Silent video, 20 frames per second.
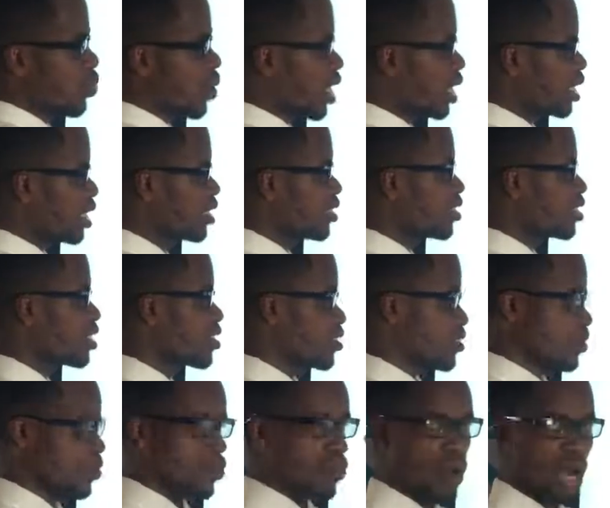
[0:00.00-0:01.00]
one is just
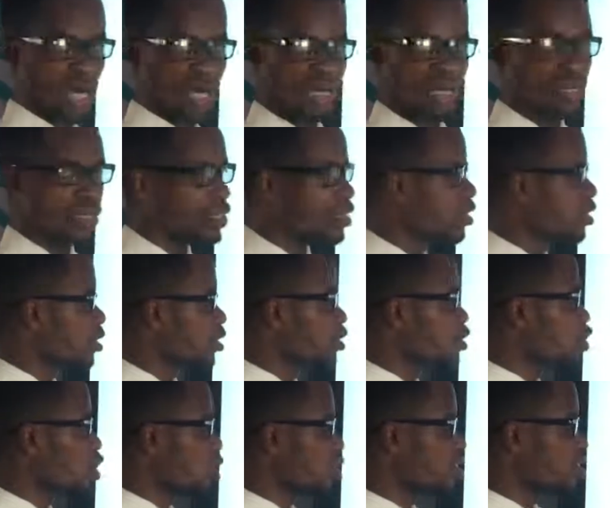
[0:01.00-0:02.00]
one.
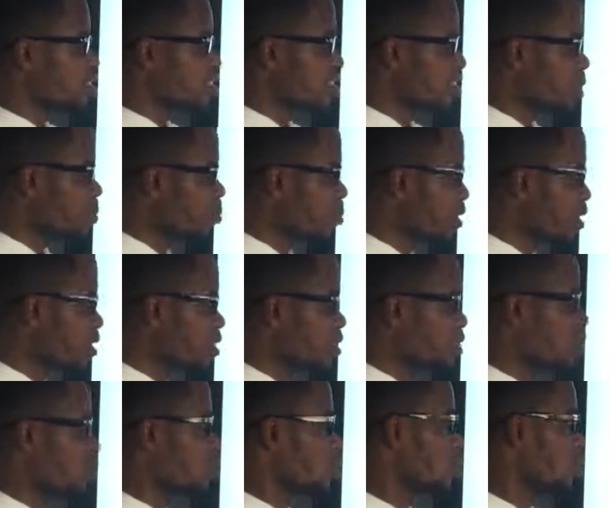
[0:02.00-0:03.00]
Don't separate
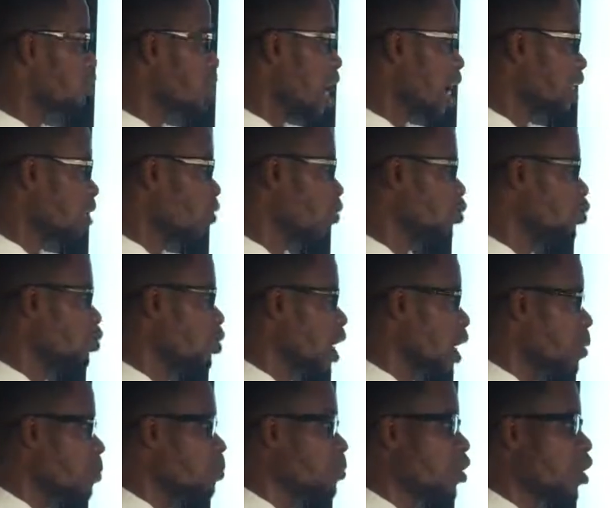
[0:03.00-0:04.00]
it. So right to
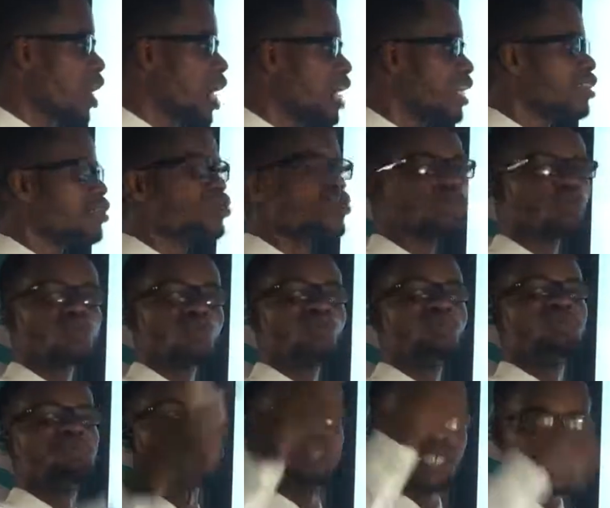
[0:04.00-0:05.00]
employ and to
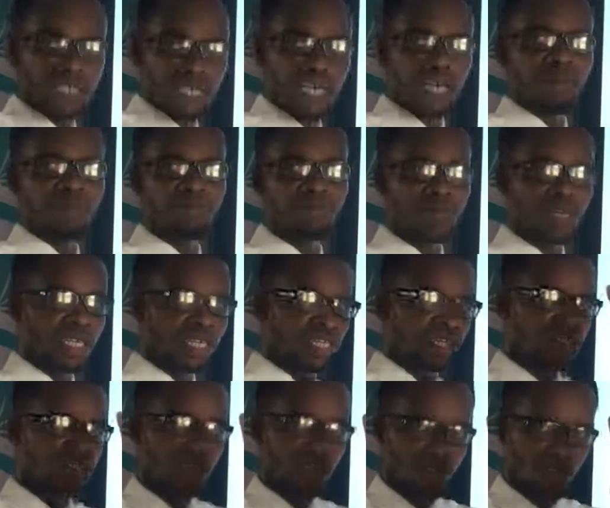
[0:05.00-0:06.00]
be employed
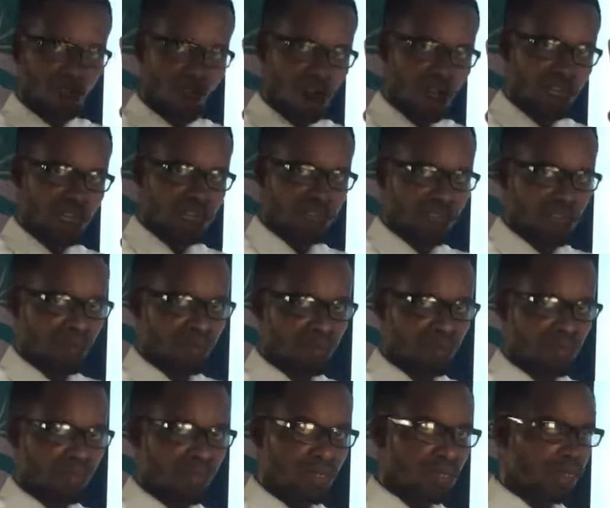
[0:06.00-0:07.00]
is just one example.
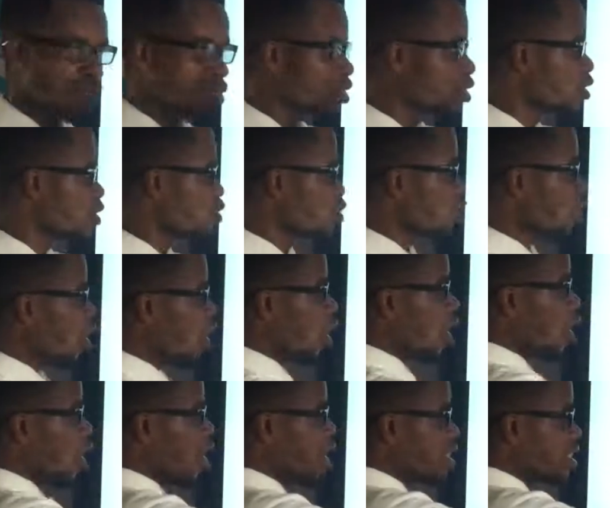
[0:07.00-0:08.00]
So
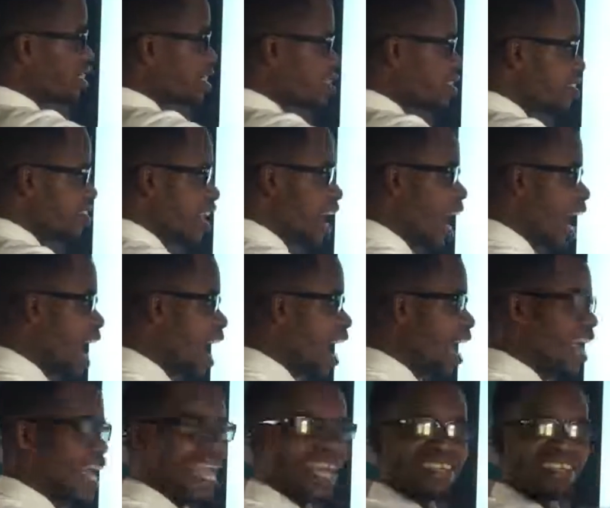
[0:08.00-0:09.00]
all these
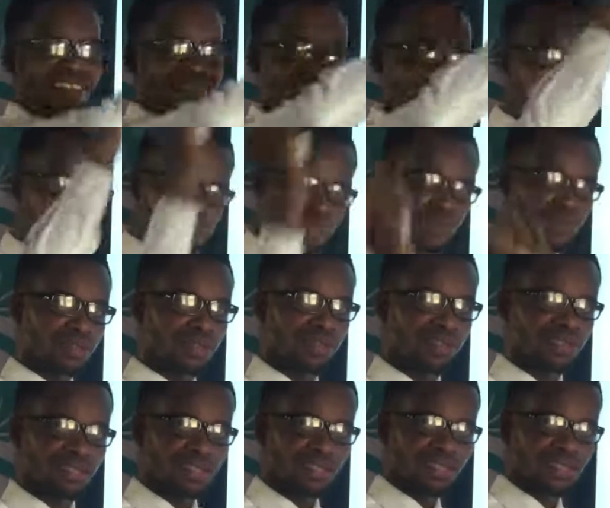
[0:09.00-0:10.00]
are
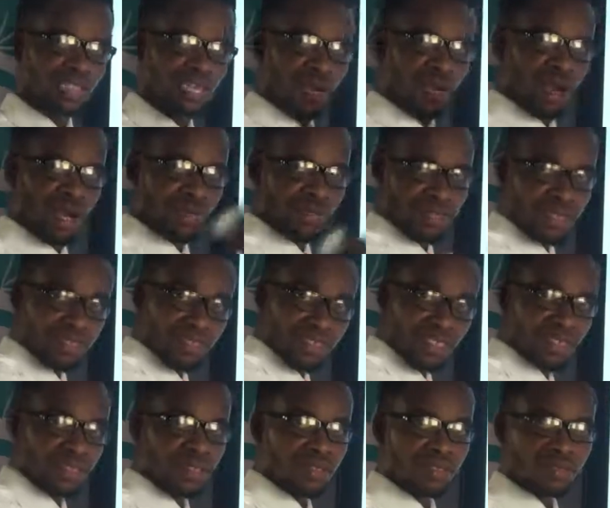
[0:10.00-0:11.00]
examples. The one we've
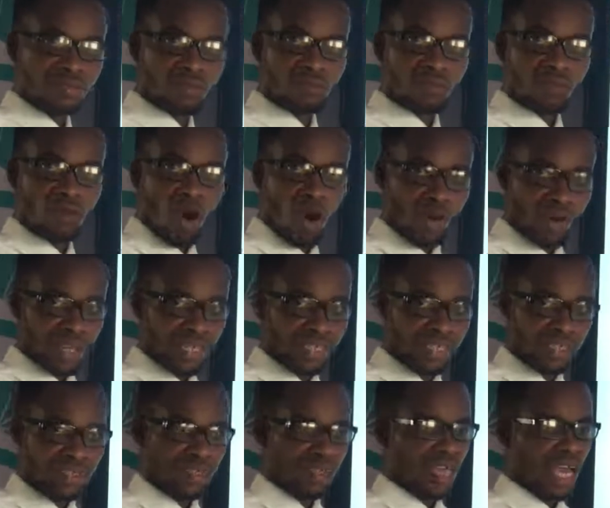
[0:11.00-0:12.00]
seen
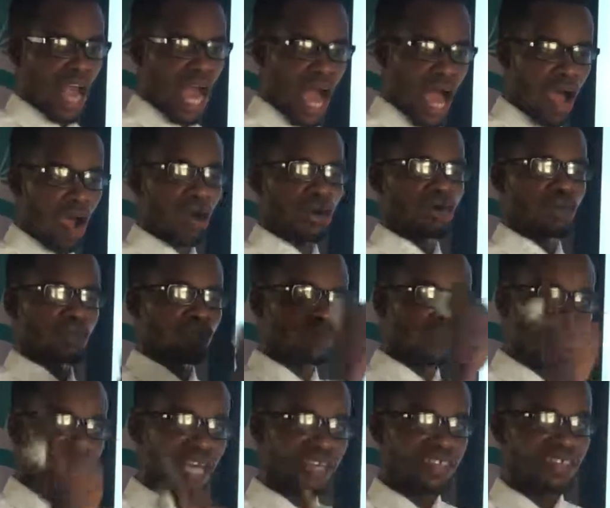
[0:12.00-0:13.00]
already are
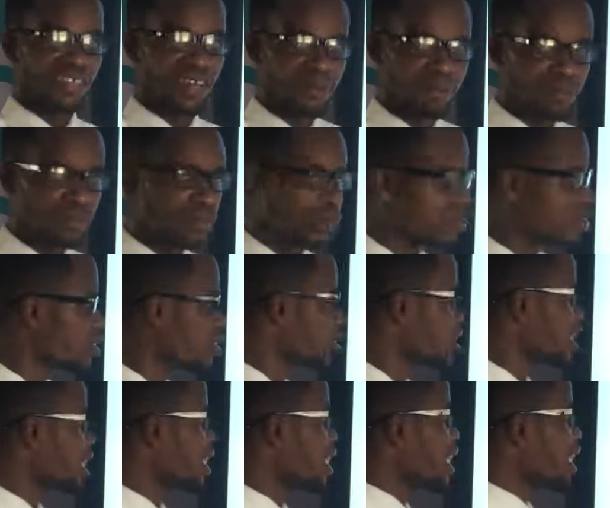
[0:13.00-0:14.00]
also examples.
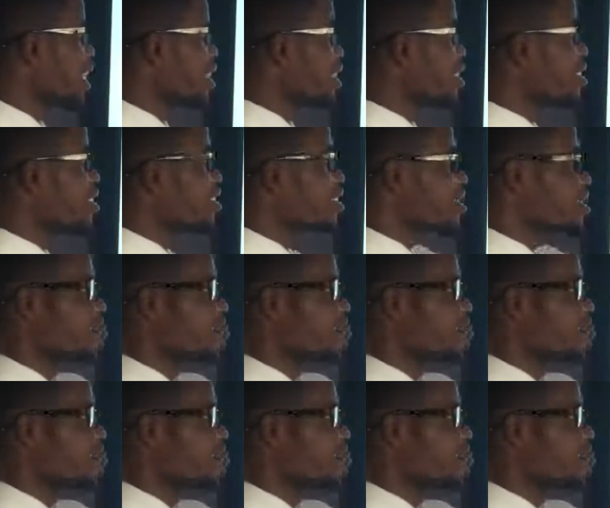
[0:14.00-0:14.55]
Then these